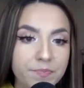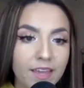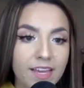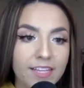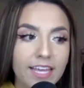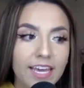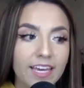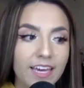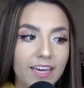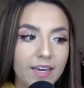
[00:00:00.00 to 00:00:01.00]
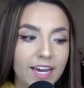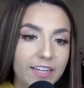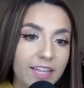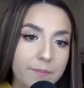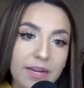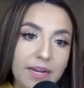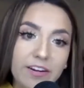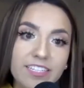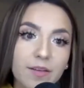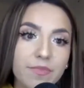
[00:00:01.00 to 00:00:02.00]
they kind of like buried
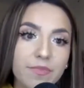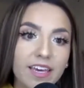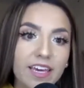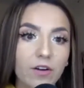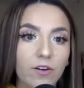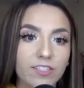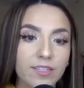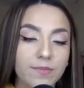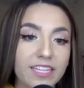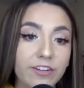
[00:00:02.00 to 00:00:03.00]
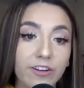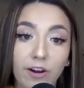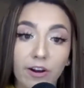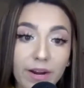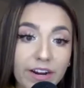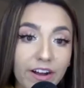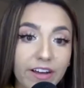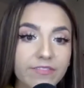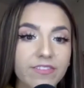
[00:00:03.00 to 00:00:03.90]
something or something that they're not aware of.